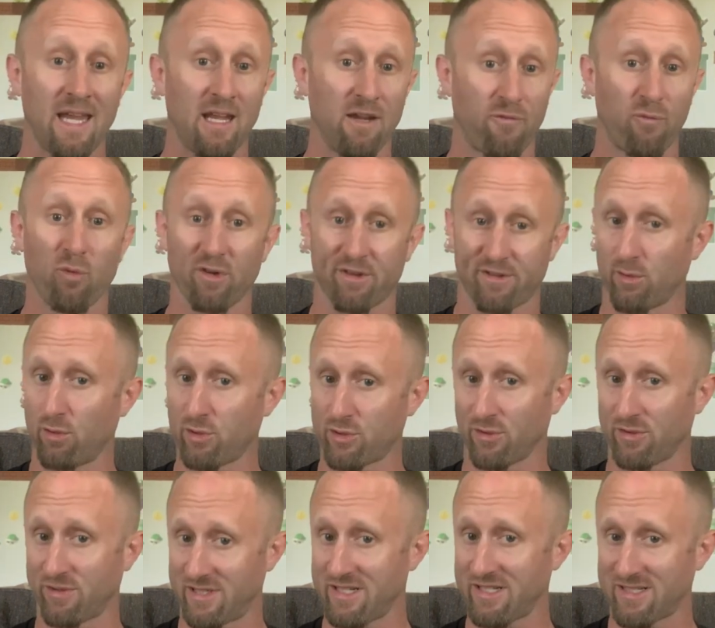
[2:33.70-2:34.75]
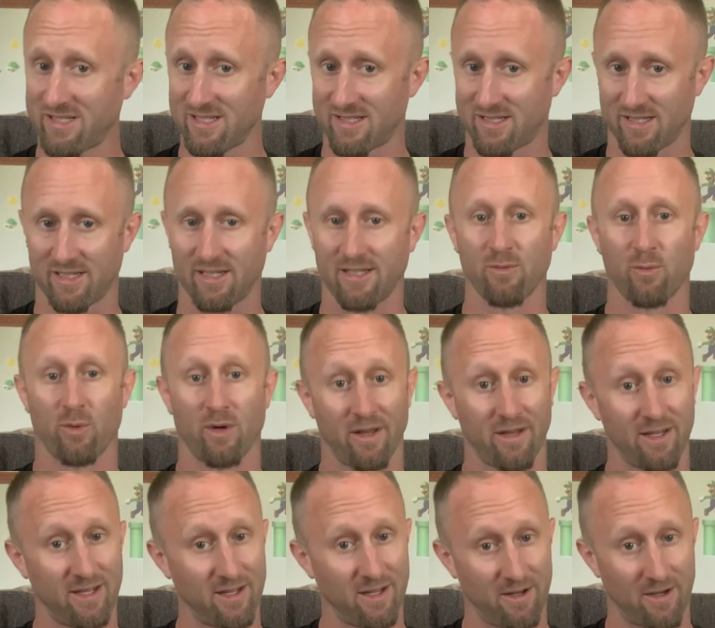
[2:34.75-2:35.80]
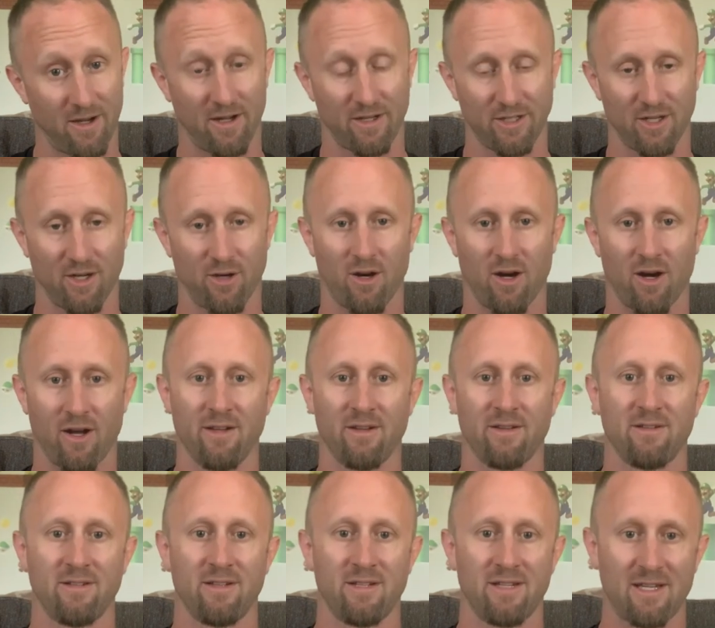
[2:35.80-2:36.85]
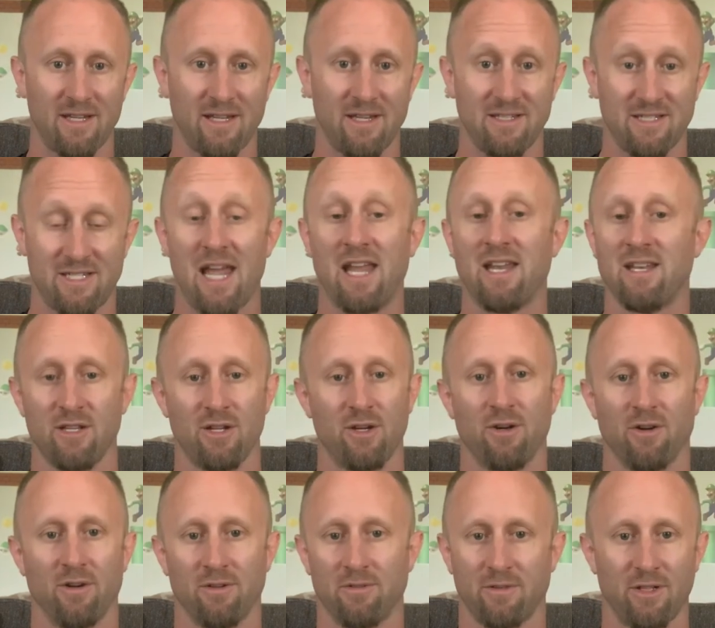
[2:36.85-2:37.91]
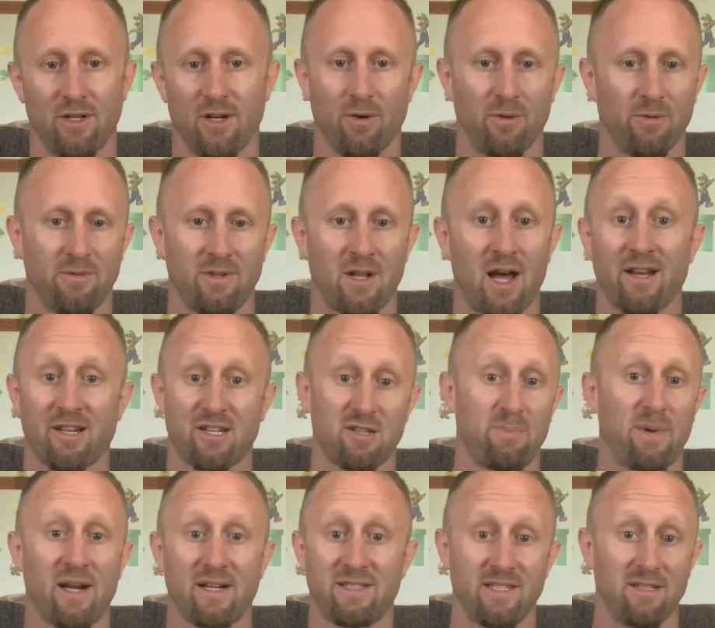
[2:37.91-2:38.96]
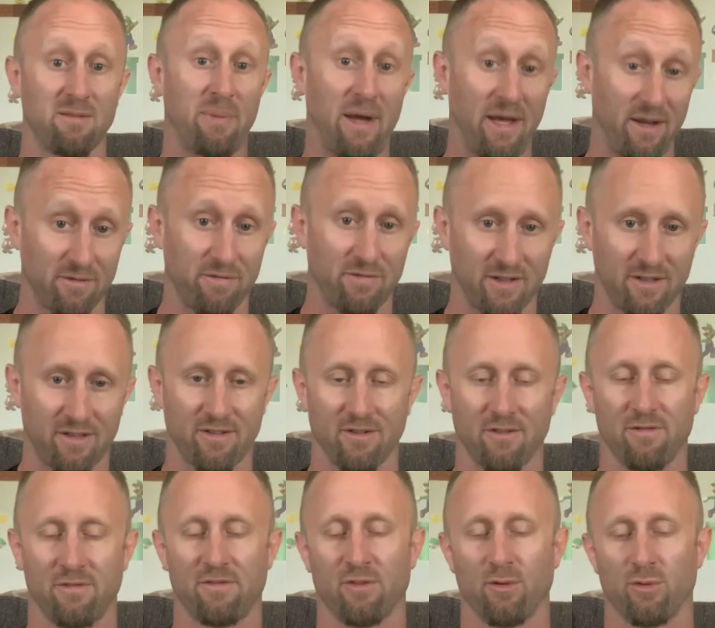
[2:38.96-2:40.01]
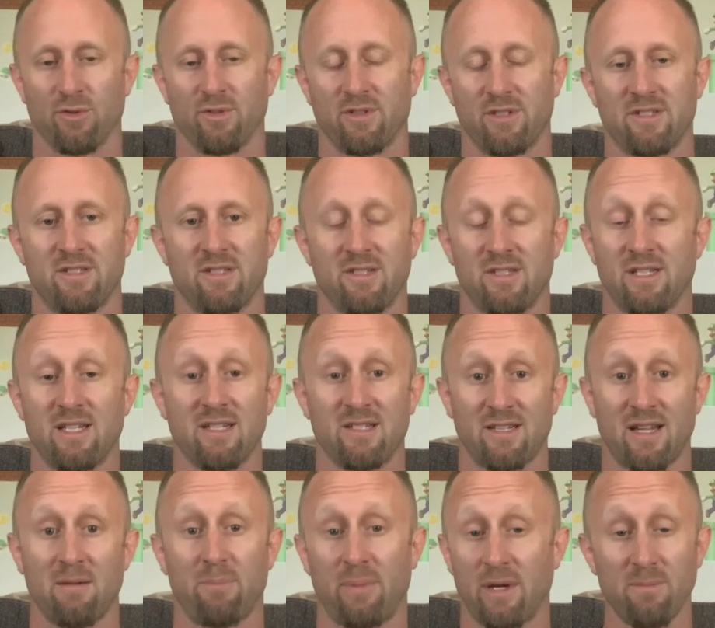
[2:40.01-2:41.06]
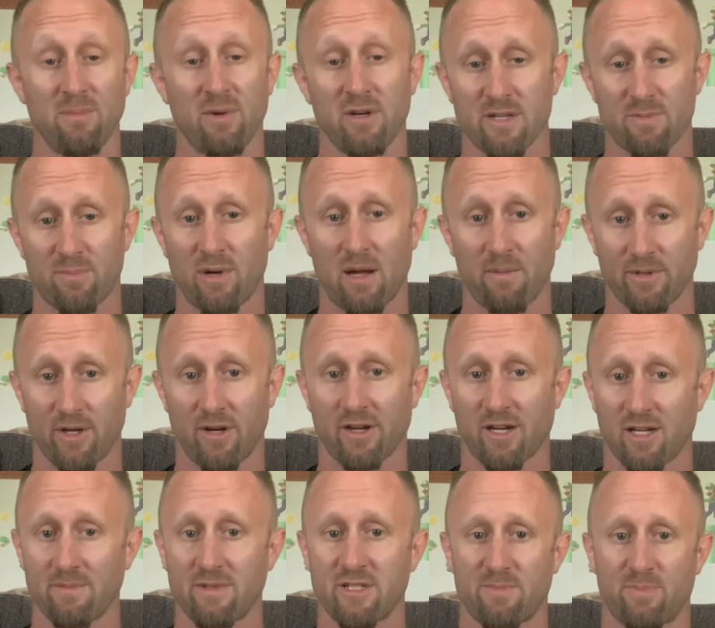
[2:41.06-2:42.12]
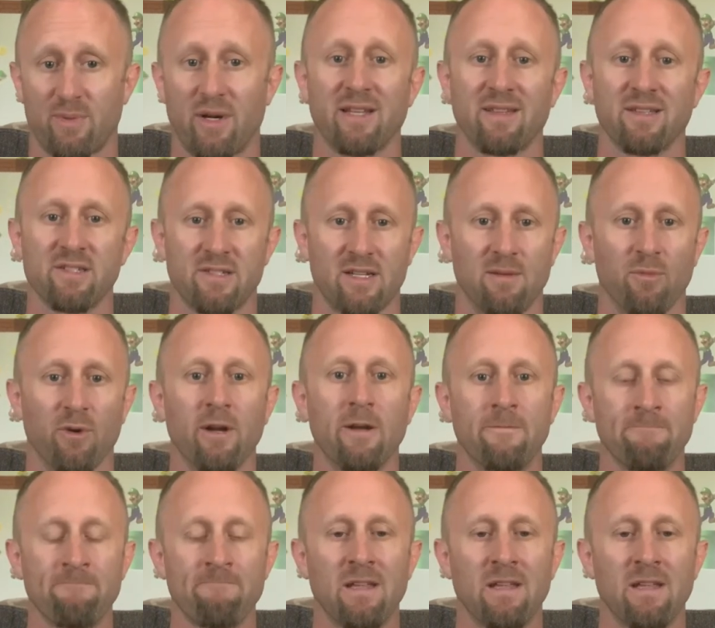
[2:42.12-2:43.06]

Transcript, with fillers: if we're social distancing, one of the, uh, you know, unintended or, you know, not expected benefits of social distancing is that bed bugs probably aren't going to be spreading the same way.